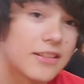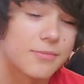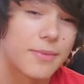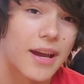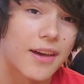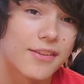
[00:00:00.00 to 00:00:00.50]
a
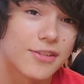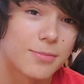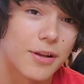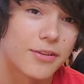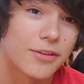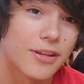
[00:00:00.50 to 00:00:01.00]
bath. I should
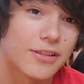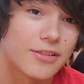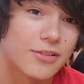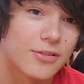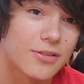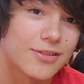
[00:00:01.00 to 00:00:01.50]
probably do that
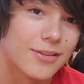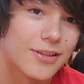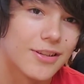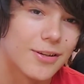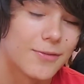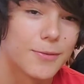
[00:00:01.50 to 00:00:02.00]
too. So, you
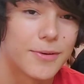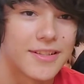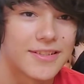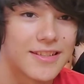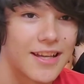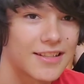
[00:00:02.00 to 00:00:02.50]
know, if you want
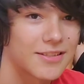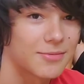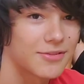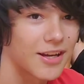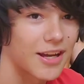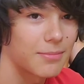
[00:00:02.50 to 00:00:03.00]
to see that,
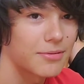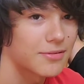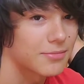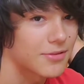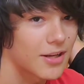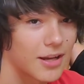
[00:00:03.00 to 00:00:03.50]
subscribe,
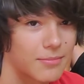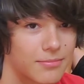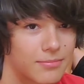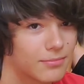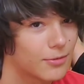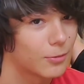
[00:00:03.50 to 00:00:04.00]

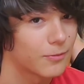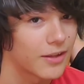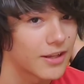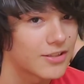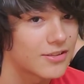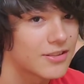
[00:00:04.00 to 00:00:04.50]

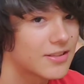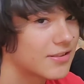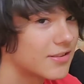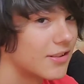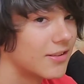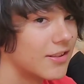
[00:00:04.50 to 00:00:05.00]

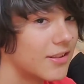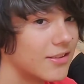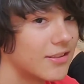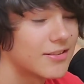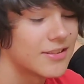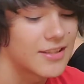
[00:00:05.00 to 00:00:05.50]
notifications, so you know
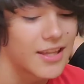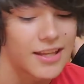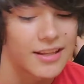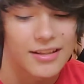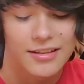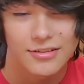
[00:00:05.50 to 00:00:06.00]
you can see
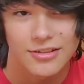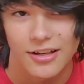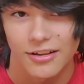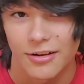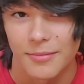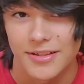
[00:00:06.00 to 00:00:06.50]
that. I'm trying
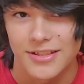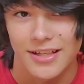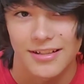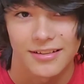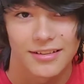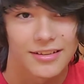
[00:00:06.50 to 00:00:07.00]
to grow my channel.